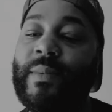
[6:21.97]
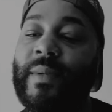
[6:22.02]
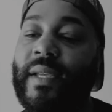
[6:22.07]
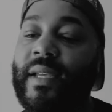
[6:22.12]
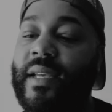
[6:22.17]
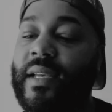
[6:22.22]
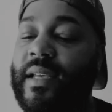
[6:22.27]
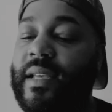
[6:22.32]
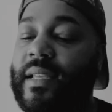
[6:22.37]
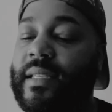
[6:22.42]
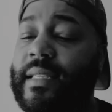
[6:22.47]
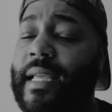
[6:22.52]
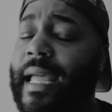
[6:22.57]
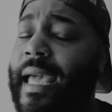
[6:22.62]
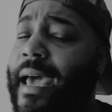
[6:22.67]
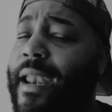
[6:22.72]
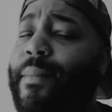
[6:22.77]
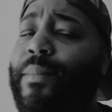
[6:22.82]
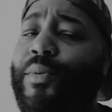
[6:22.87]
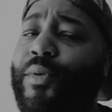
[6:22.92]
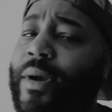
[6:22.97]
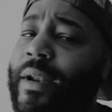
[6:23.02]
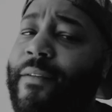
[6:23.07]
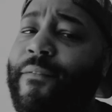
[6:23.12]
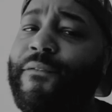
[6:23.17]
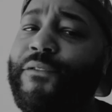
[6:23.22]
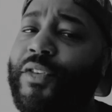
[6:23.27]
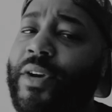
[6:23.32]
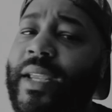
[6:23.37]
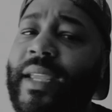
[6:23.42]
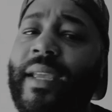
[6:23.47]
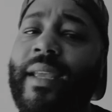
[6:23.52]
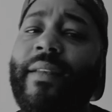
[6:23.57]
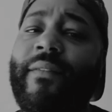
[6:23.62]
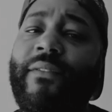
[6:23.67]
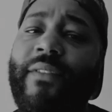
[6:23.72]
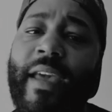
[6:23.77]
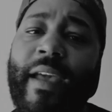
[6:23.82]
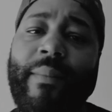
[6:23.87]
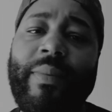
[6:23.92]
because I got a pretty
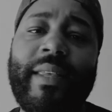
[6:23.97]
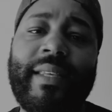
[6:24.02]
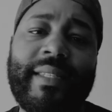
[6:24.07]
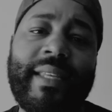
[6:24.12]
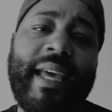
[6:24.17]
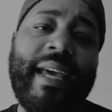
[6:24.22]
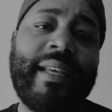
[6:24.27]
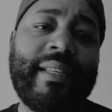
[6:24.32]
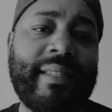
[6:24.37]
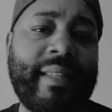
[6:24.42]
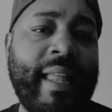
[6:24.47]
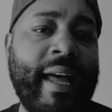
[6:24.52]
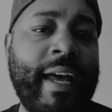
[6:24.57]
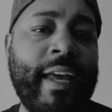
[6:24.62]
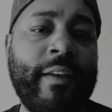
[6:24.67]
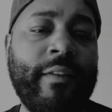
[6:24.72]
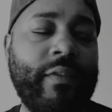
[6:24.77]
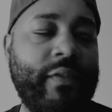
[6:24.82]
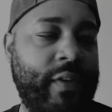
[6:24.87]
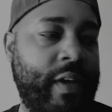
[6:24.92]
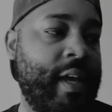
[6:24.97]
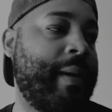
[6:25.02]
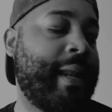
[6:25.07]
freaking fabulous ass life.